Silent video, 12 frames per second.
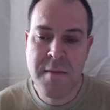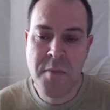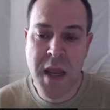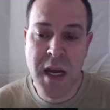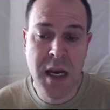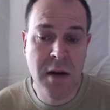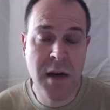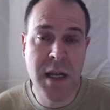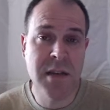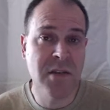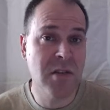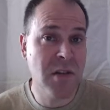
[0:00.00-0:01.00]
And here it
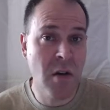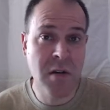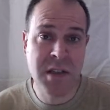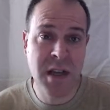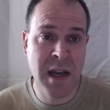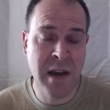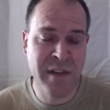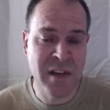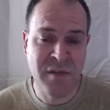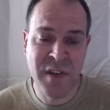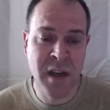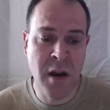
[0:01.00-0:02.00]
is. As long as I have
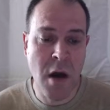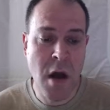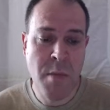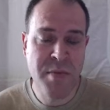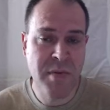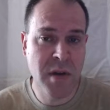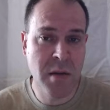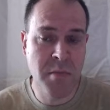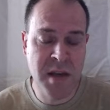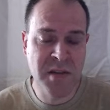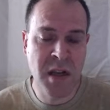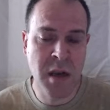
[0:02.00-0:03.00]
this video up, it
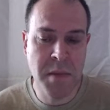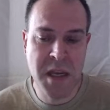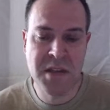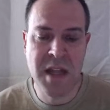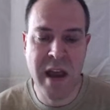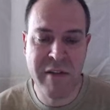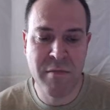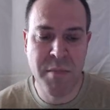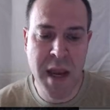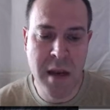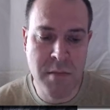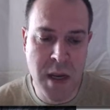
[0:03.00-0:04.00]
basically means they haven't
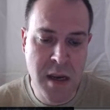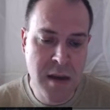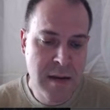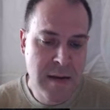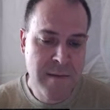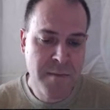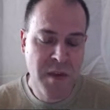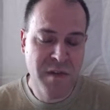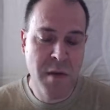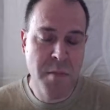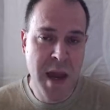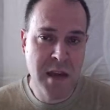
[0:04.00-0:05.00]
paid me. If
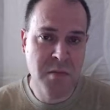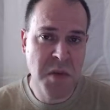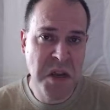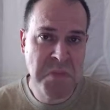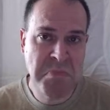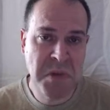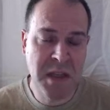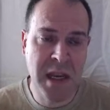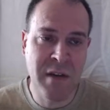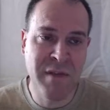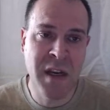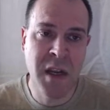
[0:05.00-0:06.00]
he pays me, I'll
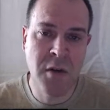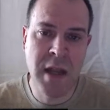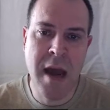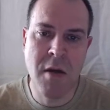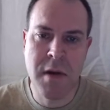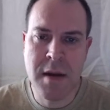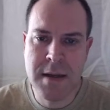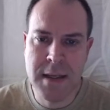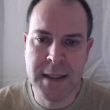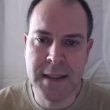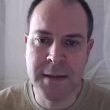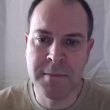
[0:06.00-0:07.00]
take the video down.
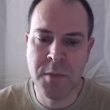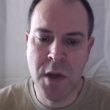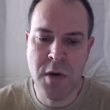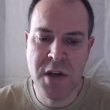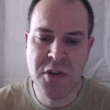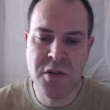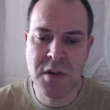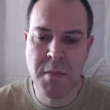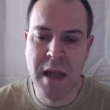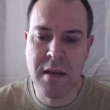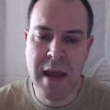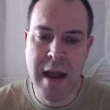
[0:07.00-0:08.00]
No issues
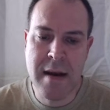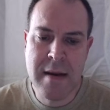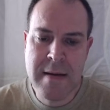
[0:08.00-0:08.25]
about that.